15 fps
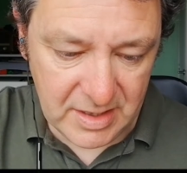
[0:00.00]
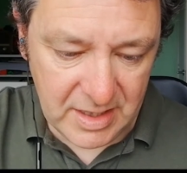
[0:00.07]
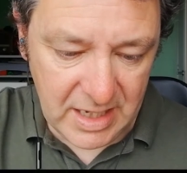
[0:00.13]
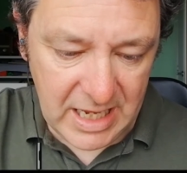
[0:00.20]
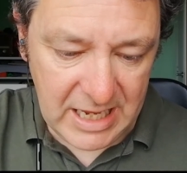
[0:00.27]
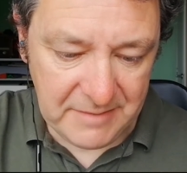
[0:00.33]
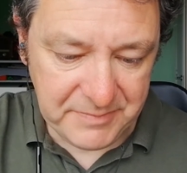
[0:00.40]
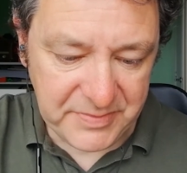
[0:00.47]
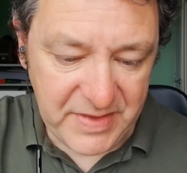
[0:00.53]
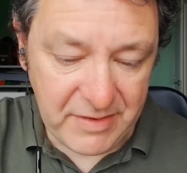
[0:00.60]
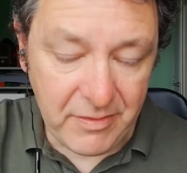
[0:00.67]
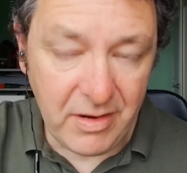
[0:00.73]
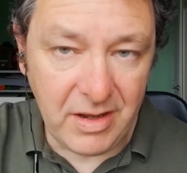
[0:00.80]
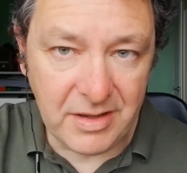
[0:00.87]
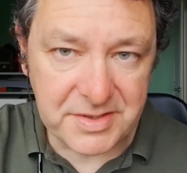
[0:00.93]
But there
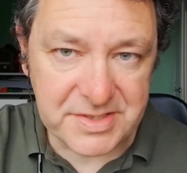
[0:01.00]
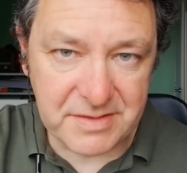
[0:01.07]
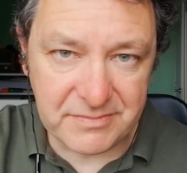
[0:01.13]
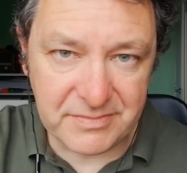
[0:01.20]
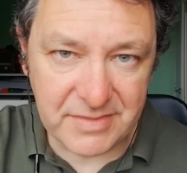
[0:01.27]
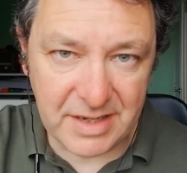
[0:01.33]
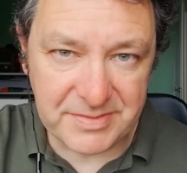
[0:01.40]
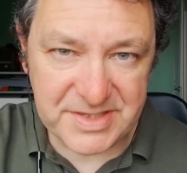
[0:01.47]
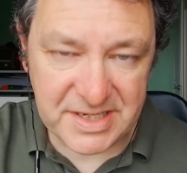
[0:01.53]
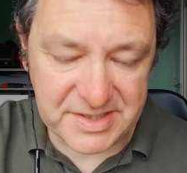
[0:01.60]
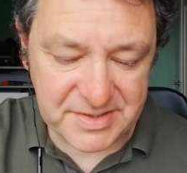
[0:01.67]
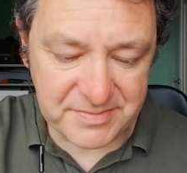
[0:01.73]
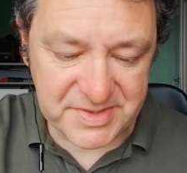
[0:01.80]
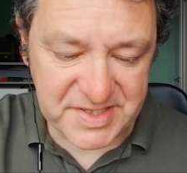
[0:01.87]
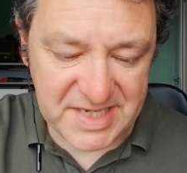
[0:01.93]
are some
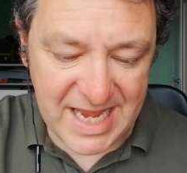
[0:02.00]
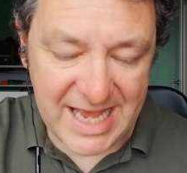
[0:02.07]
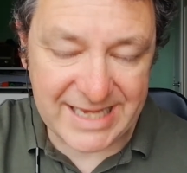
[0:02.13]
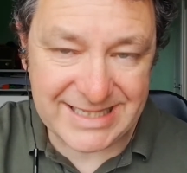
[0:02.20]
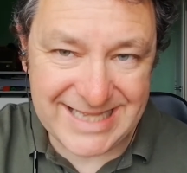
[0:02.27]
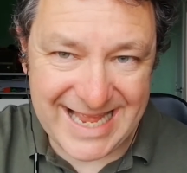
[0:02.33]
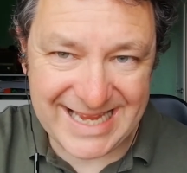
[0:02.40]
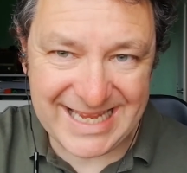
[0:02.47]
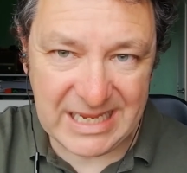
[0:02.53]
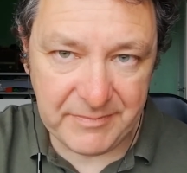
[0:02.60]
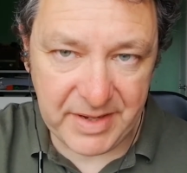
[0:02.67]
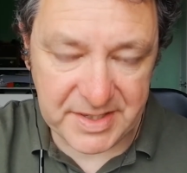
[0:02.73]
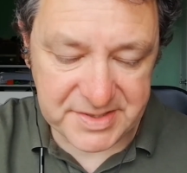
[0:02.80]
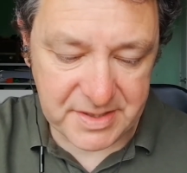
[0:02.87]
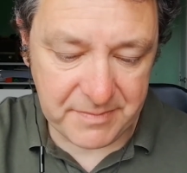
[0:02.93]
sad lacking
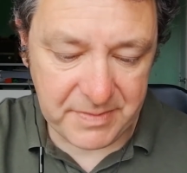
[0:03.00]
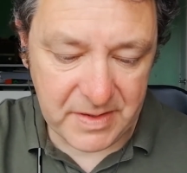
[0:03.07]
bits.